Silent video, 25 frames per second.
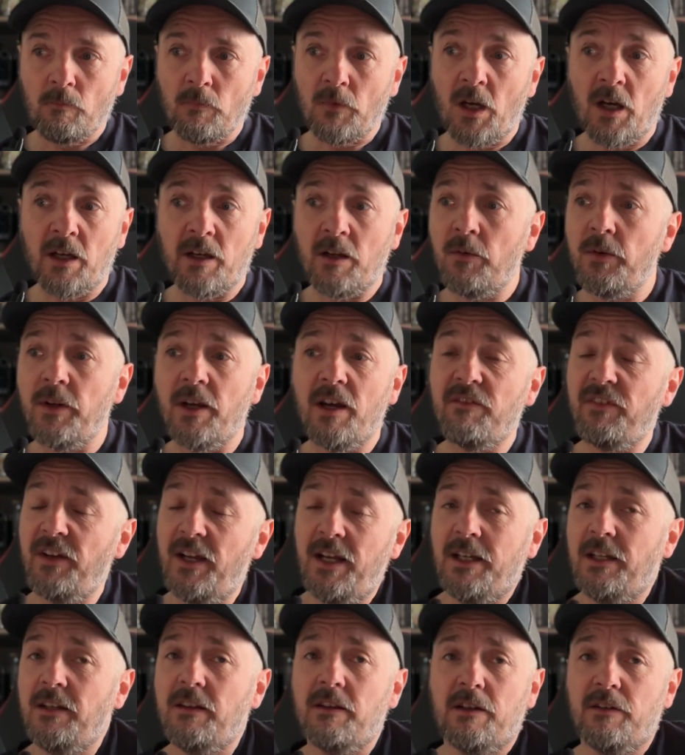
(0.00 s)
I don't have
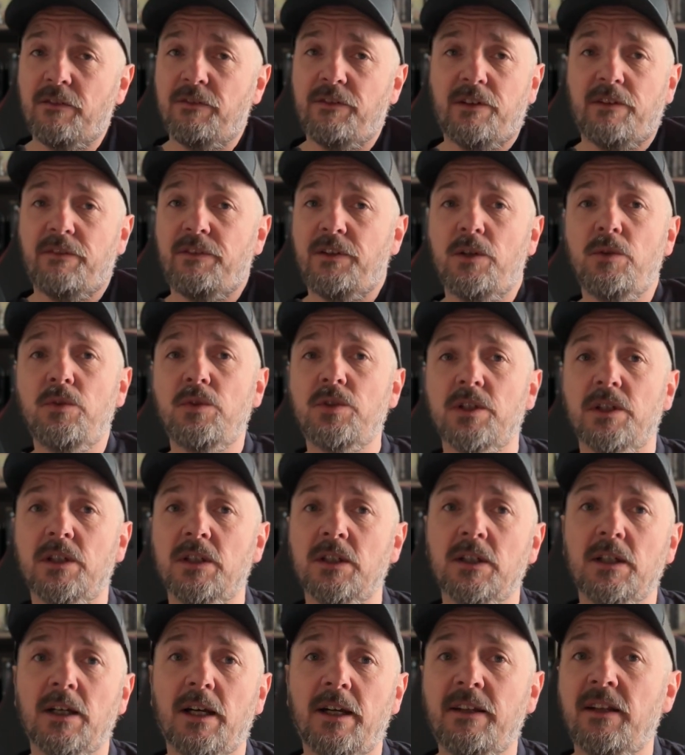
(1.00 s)
anything for the
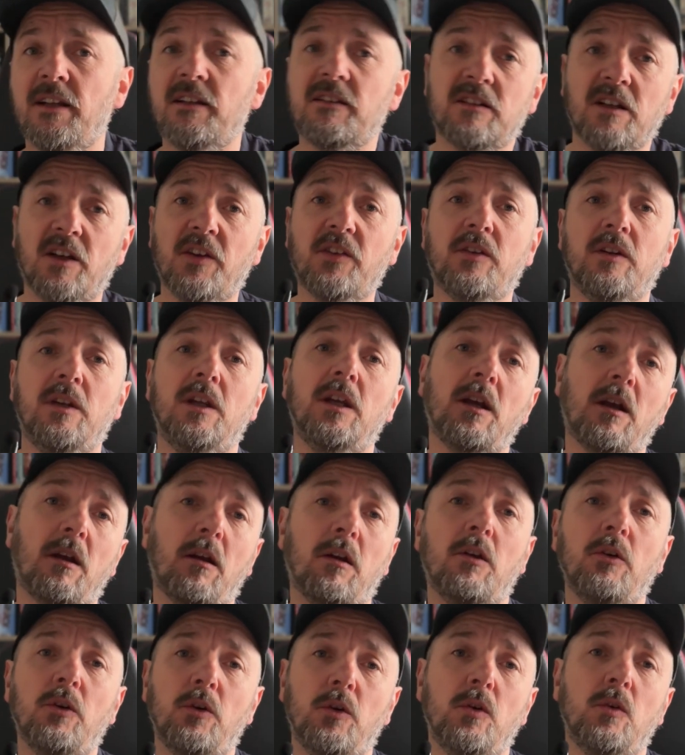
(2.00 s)
future, and that doesn't
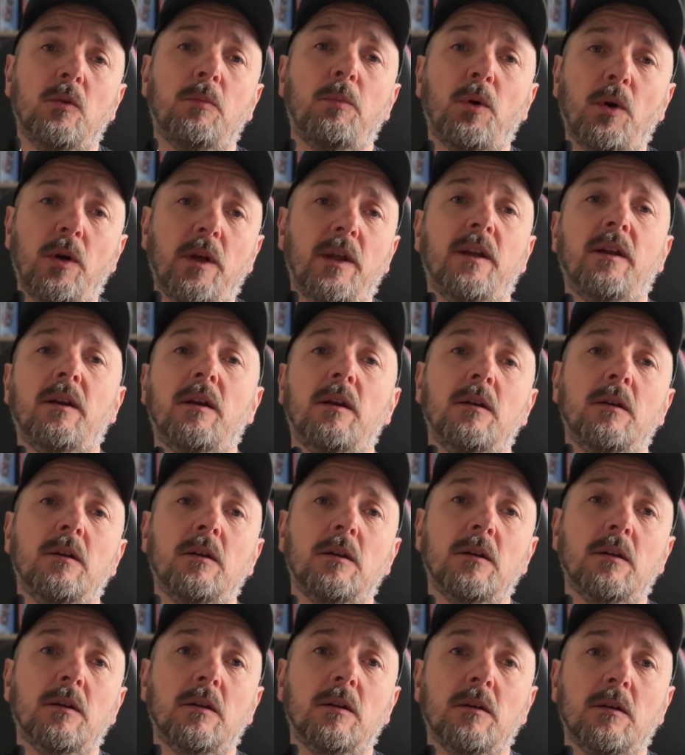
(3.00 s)
include putting
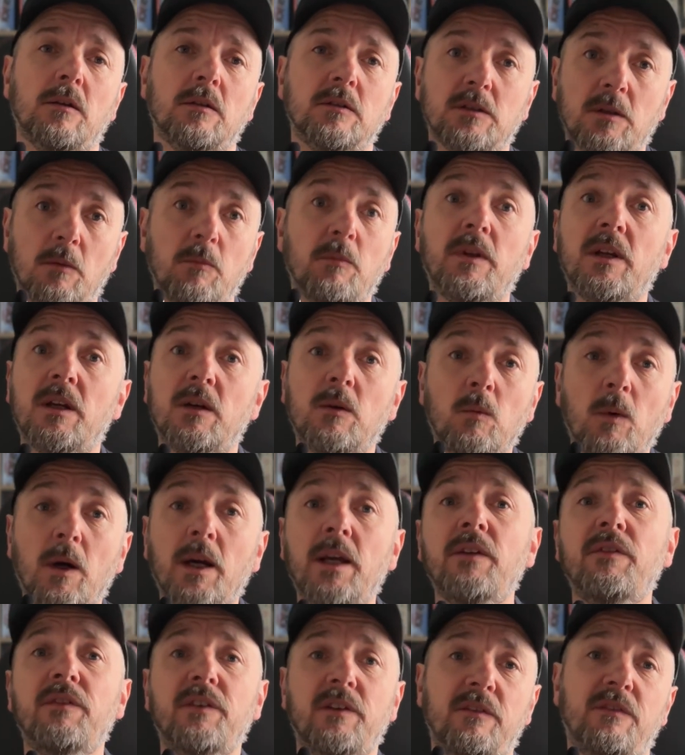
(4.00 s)
something
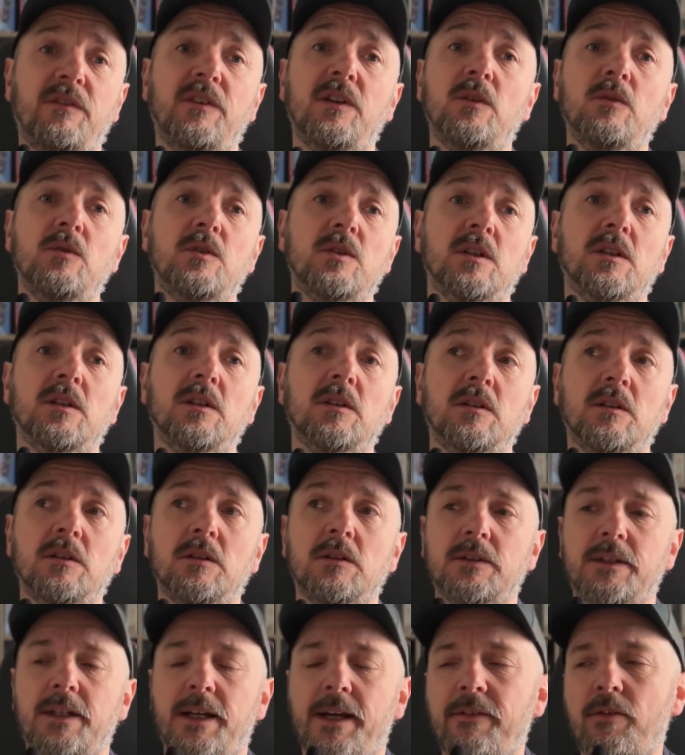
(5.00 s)
away for the future
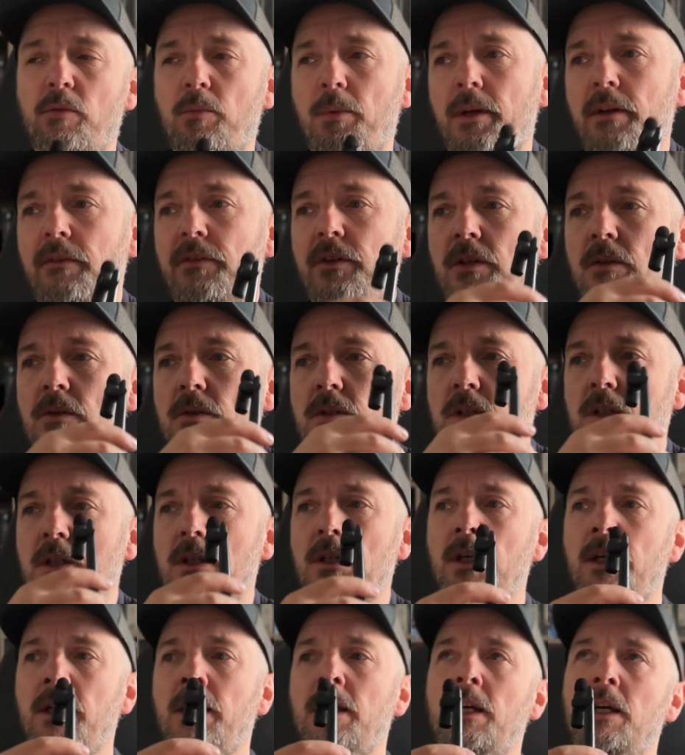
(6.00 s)
to have a better future.
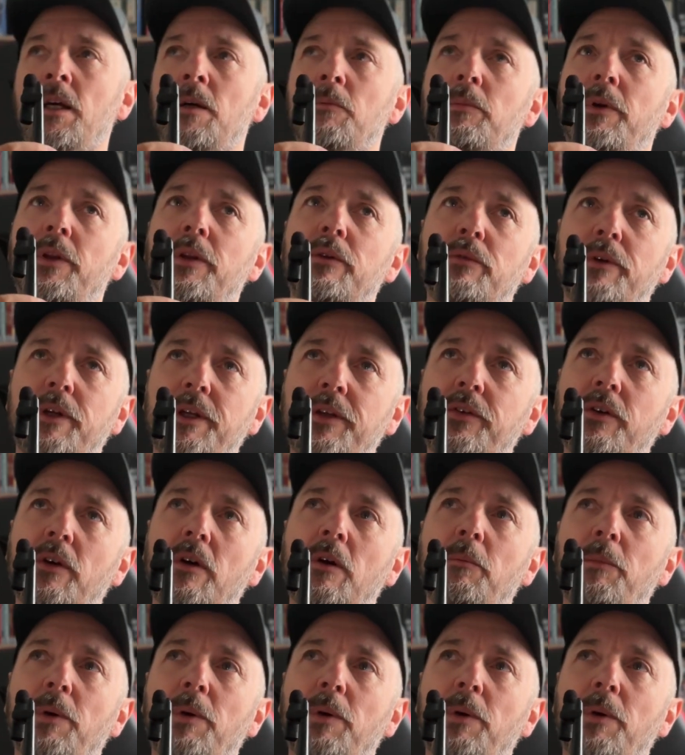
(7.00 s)
But the reason I'm